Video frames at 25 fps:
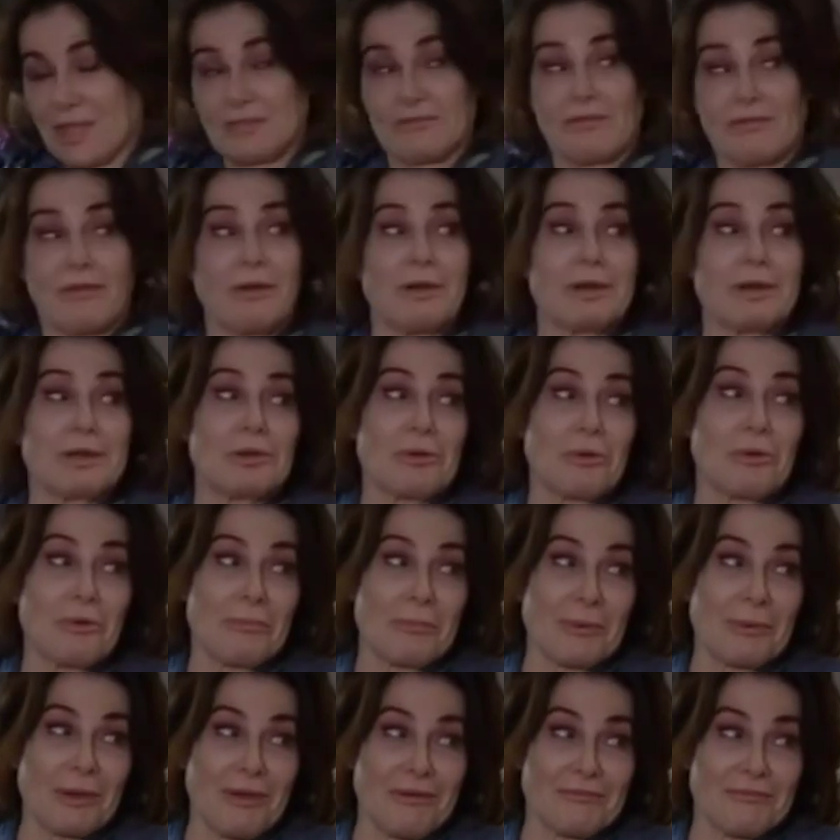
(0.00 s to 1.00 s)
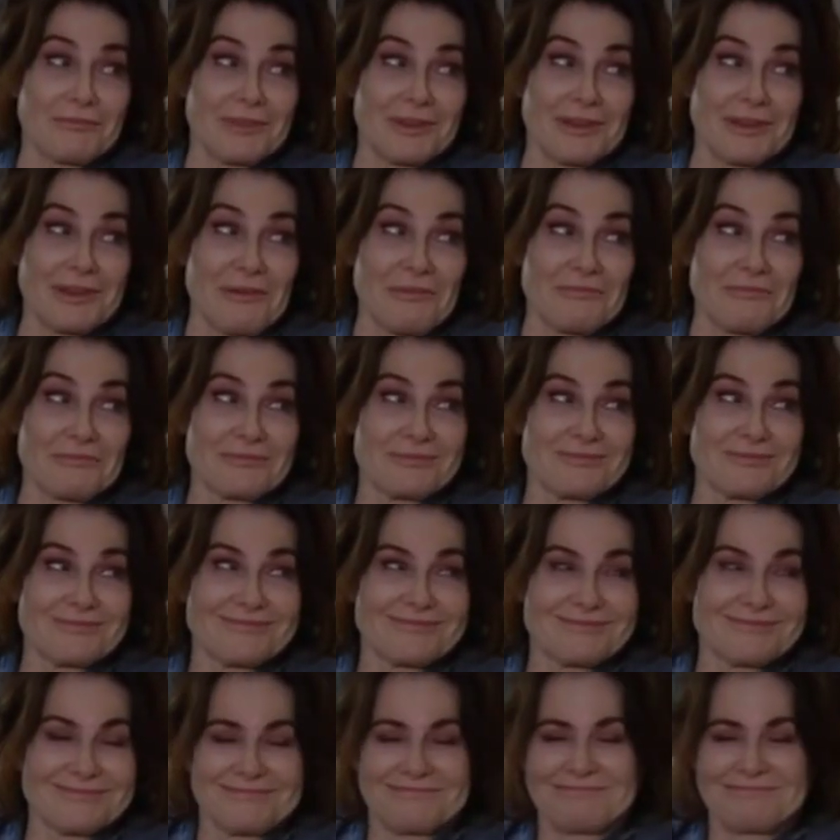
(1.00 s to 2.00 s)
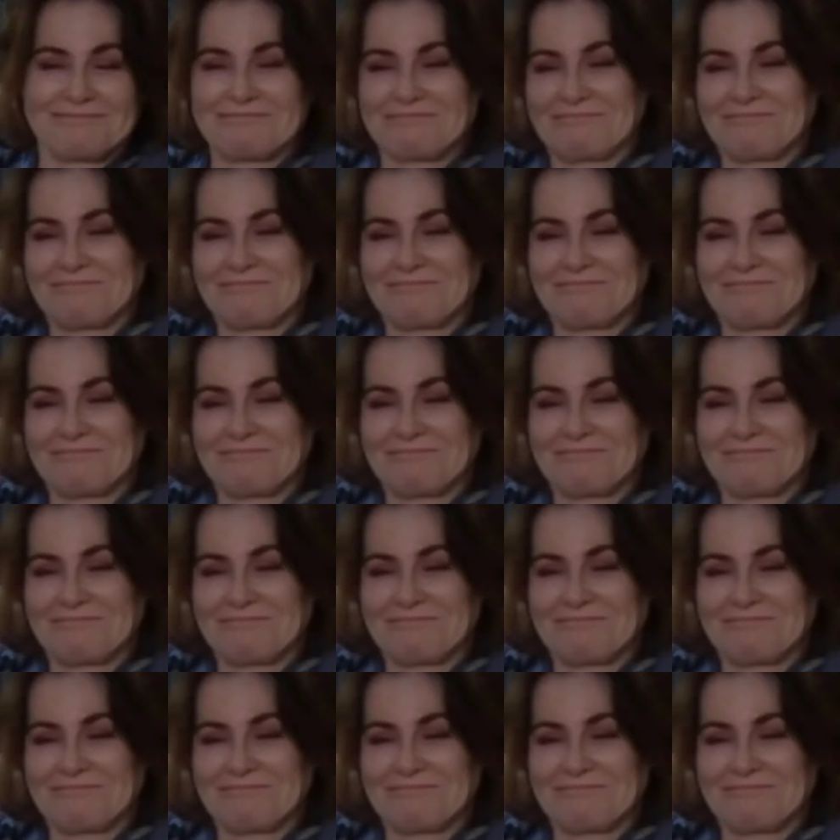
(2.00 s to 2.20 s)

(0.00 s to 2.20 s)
It's very noble of you, love.